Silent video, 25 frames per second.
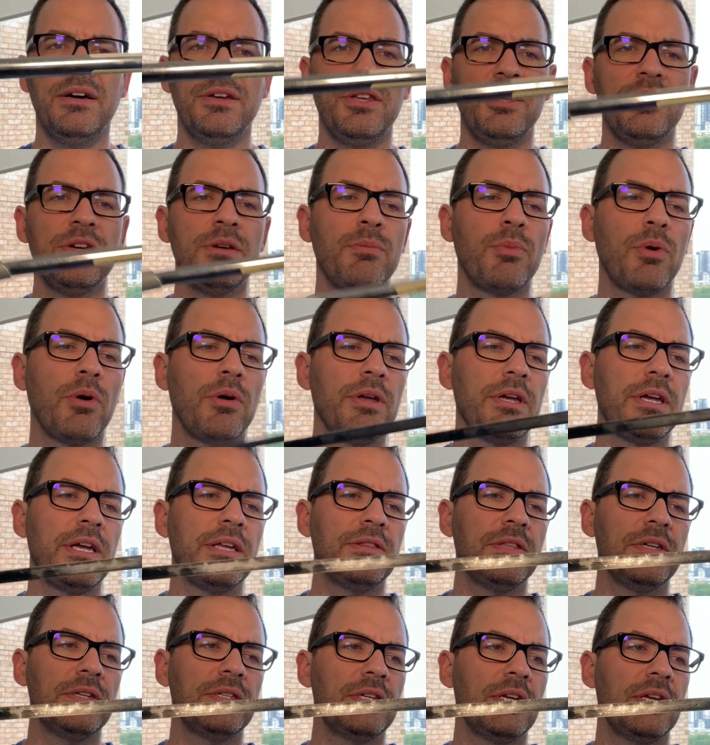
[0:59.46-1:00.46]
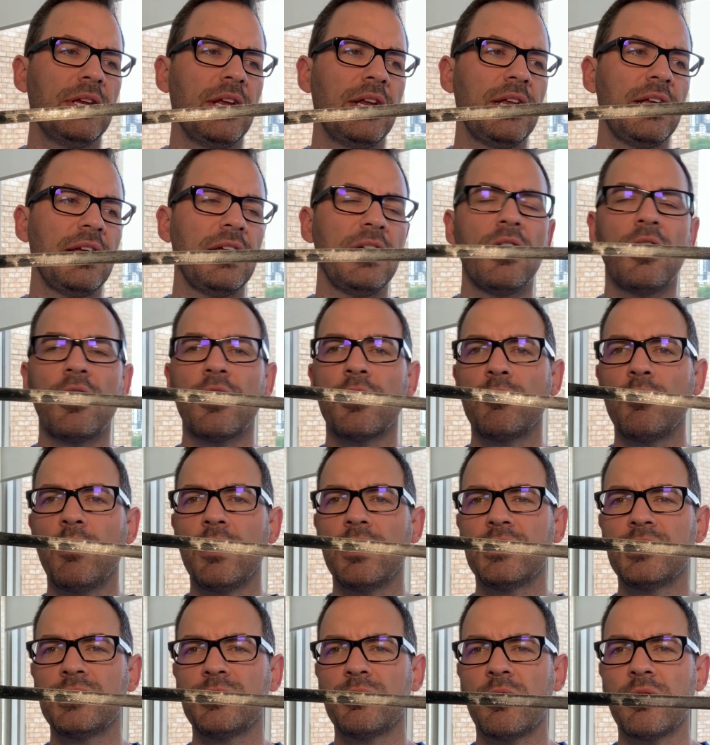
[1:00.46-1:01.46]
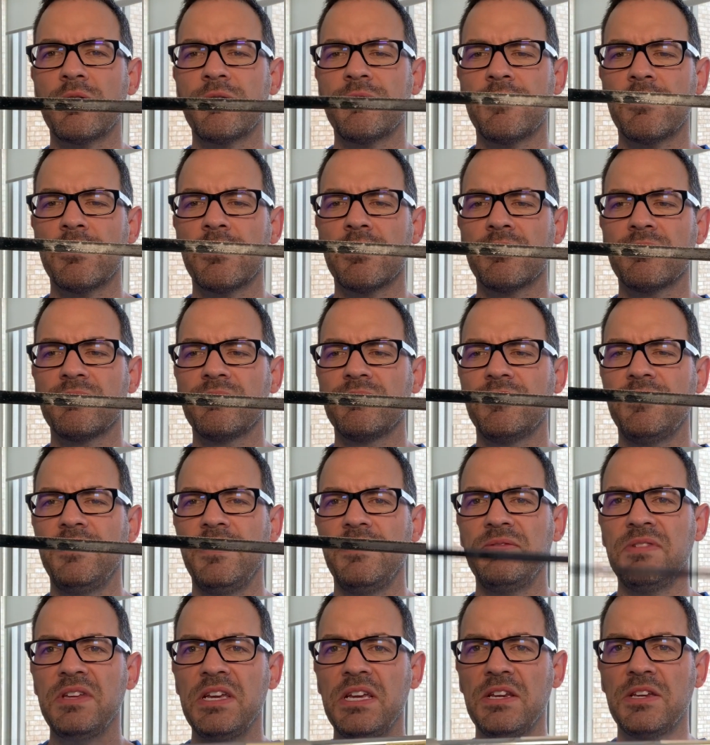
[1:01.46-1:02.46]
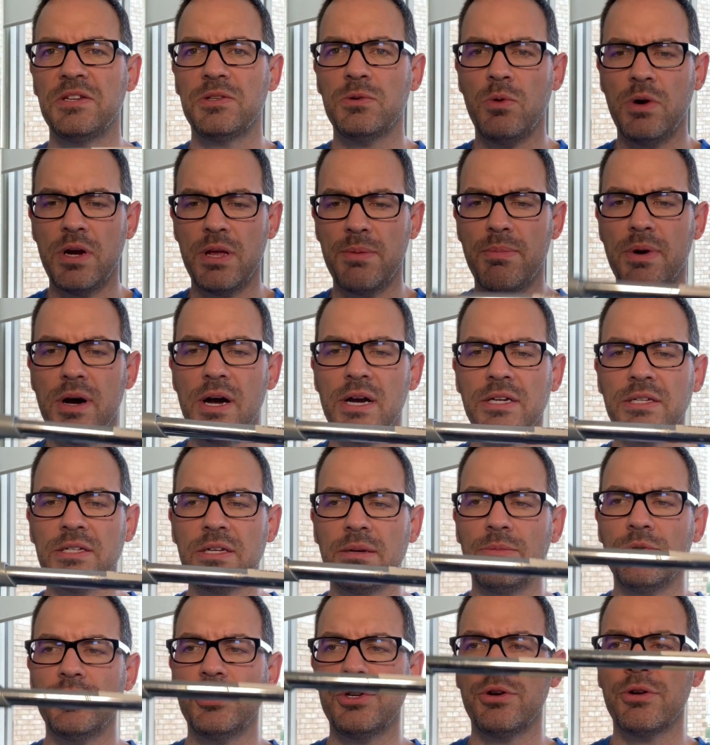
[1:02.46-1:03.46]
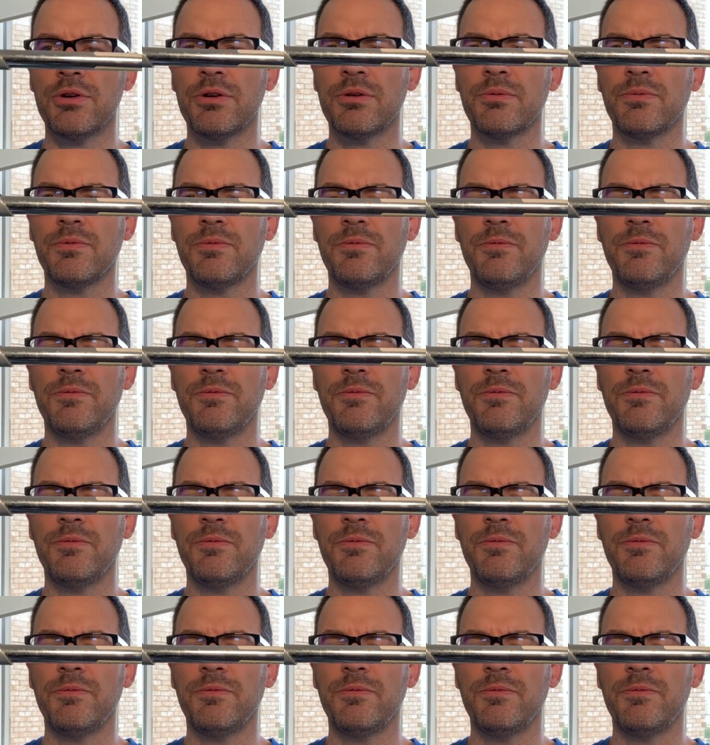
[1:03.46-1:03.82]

You can probably get this at any hardware store for 15 to 20 bucks, I'm sure,